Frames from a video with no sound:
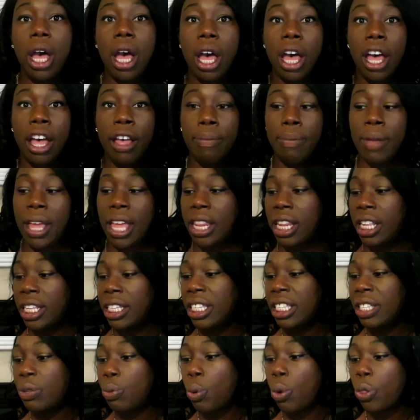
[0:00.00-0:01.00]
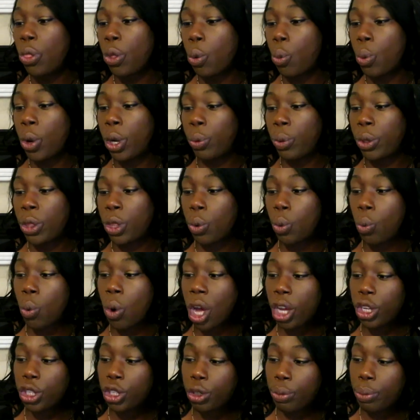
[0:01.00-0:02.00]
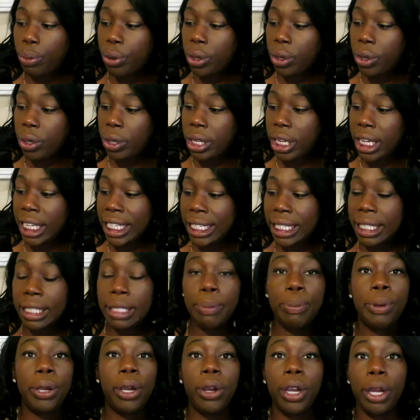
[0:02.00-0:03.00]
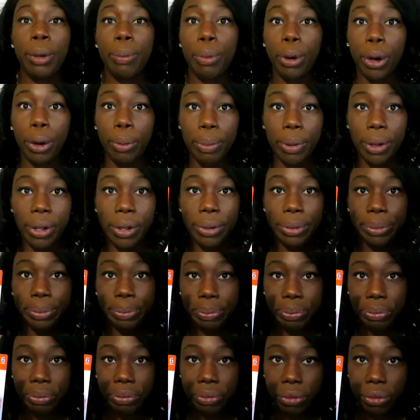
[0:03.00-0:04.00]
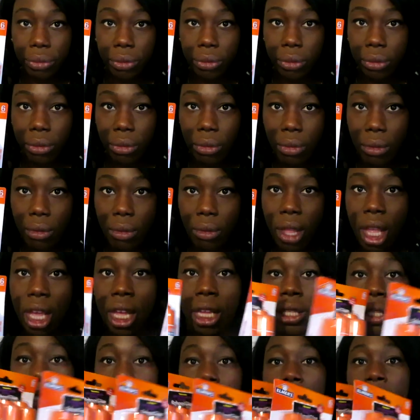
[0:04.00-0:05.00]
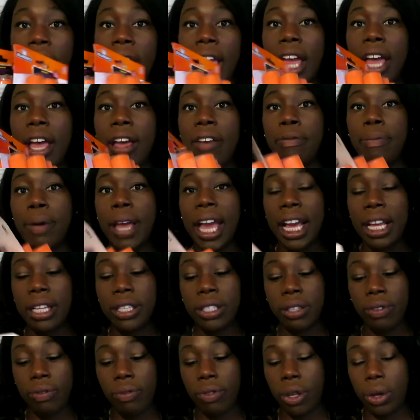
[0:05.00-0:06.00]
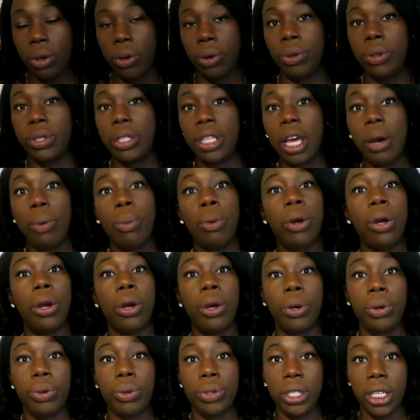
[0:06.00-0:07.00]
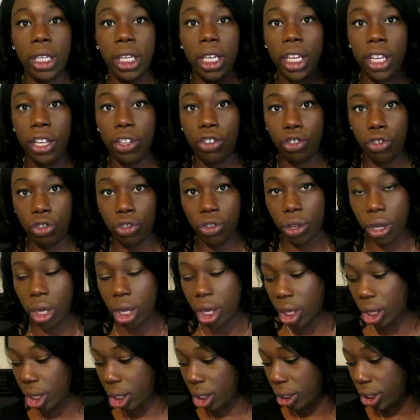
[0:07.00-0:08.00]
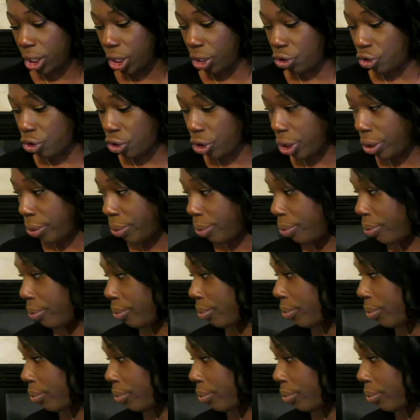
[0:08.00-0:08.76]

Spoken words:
and this is what the one with the washable disappearing purple. And so I have packs of those that will go to each teacher.